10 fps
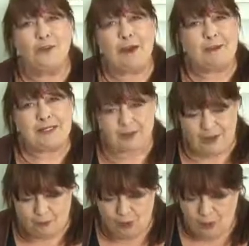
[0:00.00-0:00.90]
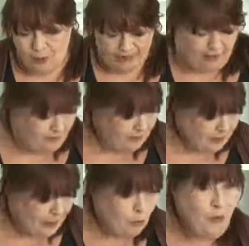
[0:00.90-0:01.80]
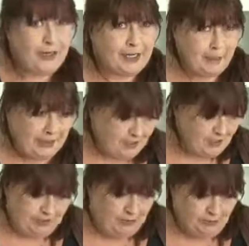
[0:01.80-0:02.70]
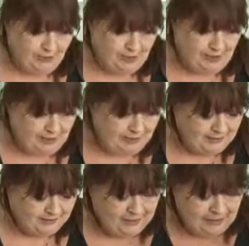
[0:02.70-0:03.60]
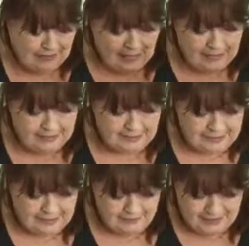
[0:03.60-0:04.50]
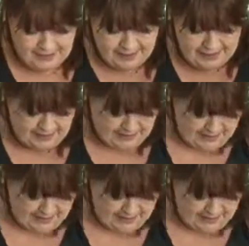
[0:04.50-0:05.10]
there might be something wrong with her. I worried about her enormously. And the vet said to me,